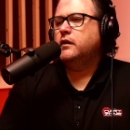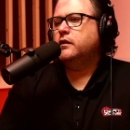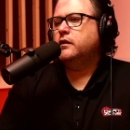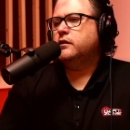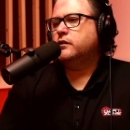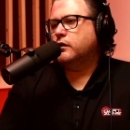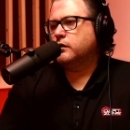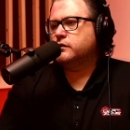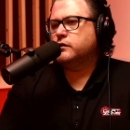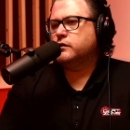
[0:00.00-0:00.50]

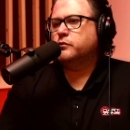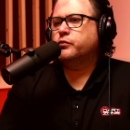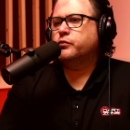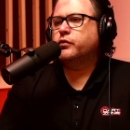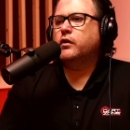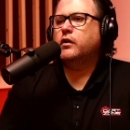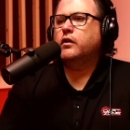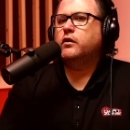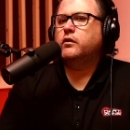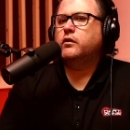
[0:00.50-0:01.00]
Dart Zone
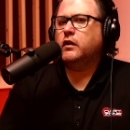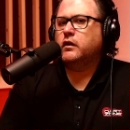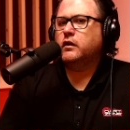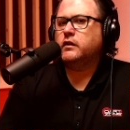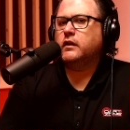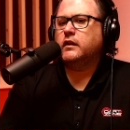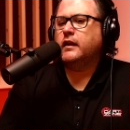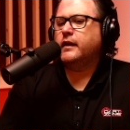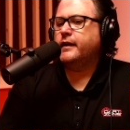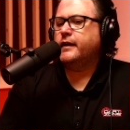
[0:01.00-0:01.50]
Pro along
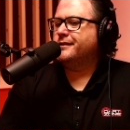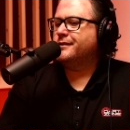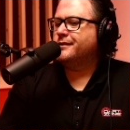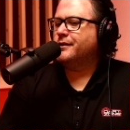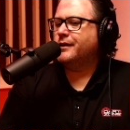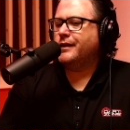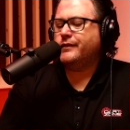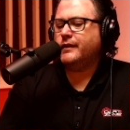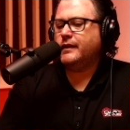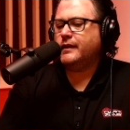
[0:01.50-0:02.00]
the line. So
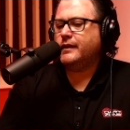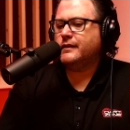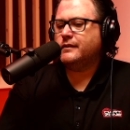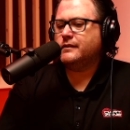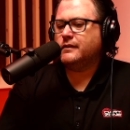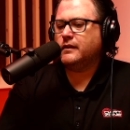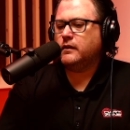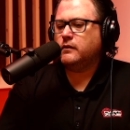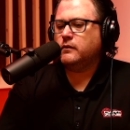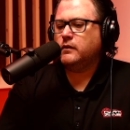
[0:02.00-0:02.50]
I think it's
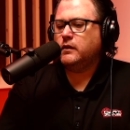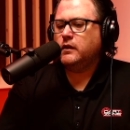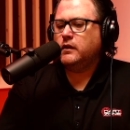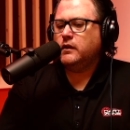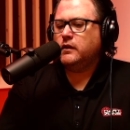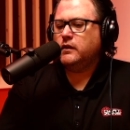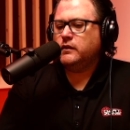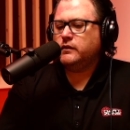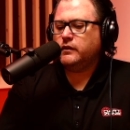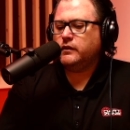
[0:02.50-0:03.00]
a
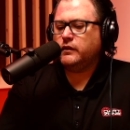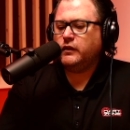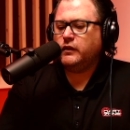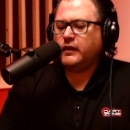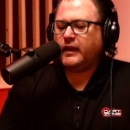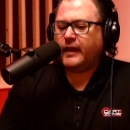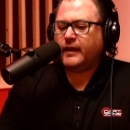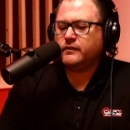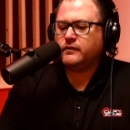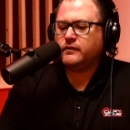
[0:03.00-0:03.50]
unique
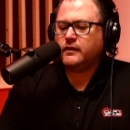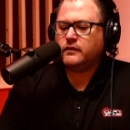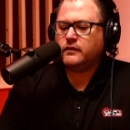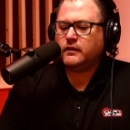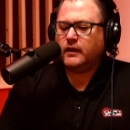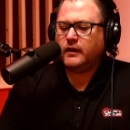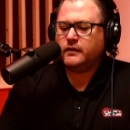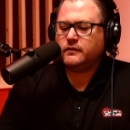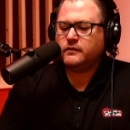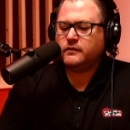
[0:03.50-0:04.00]
asset
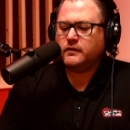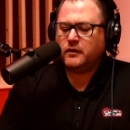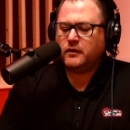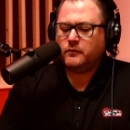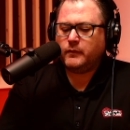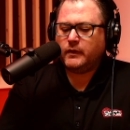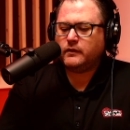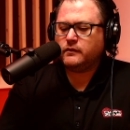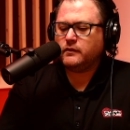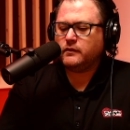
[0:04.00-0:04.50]
to us, and it
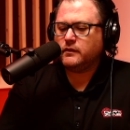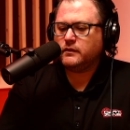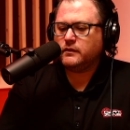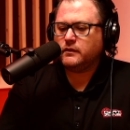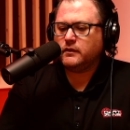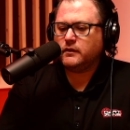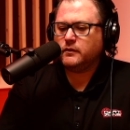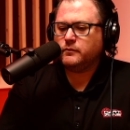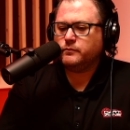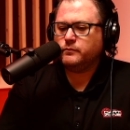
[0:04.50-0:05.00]
makes us
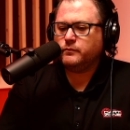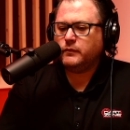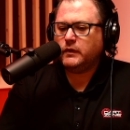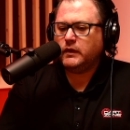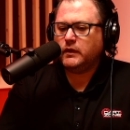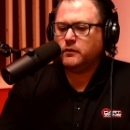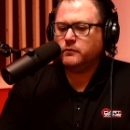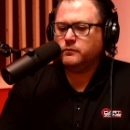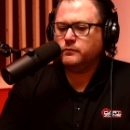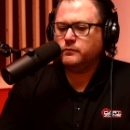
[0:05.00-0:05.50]
a
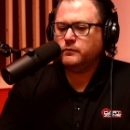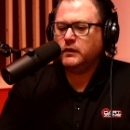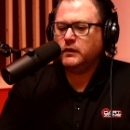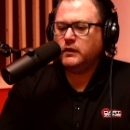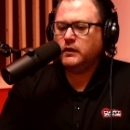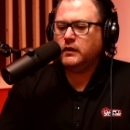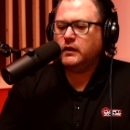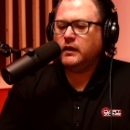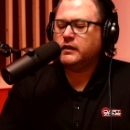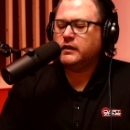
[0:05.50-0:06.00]

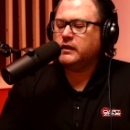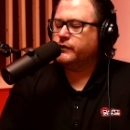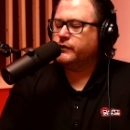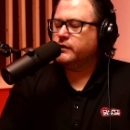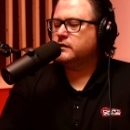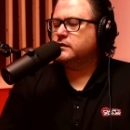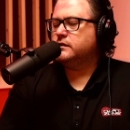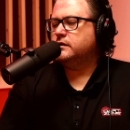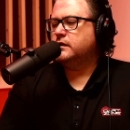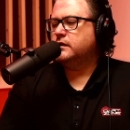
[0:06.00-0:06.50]

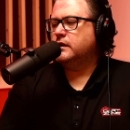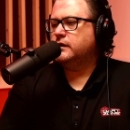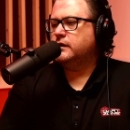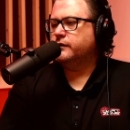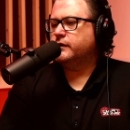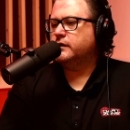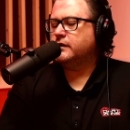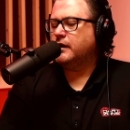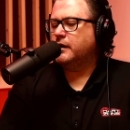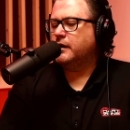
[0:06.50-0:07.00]

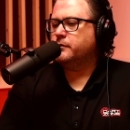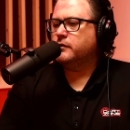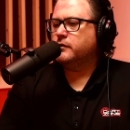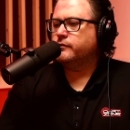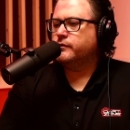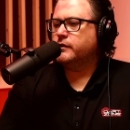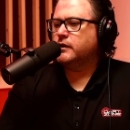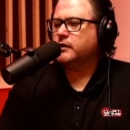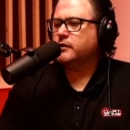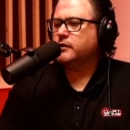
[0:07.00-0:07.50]
different type
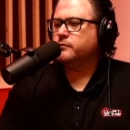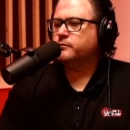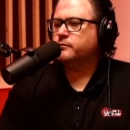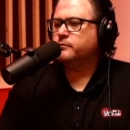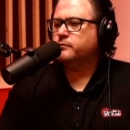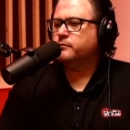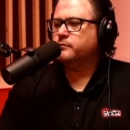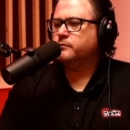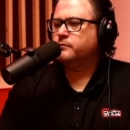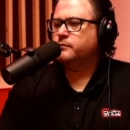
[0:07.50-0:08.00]
of
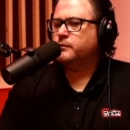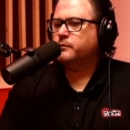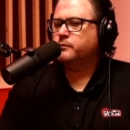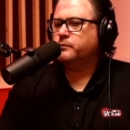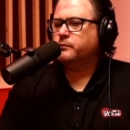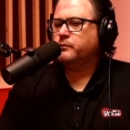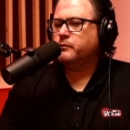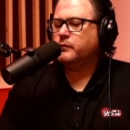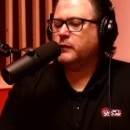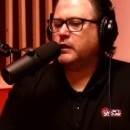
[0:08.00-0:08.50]

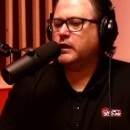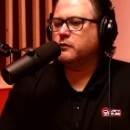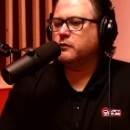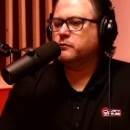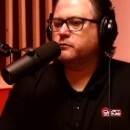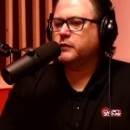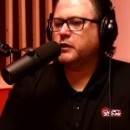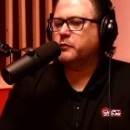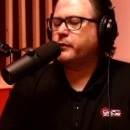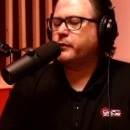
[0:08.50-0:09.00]

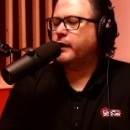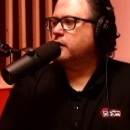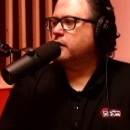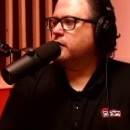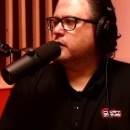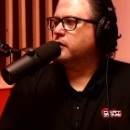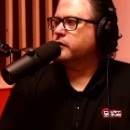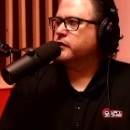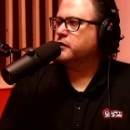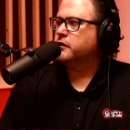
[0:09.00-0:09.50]

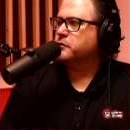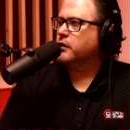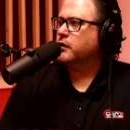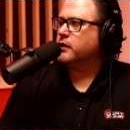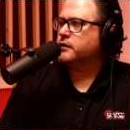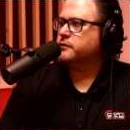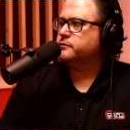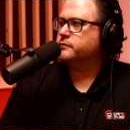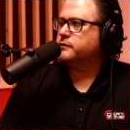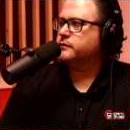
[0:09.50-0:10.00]
competitor in this
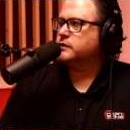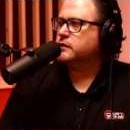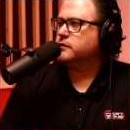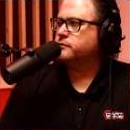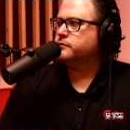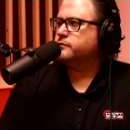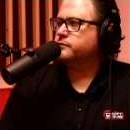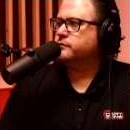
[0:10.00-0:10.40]
market. So.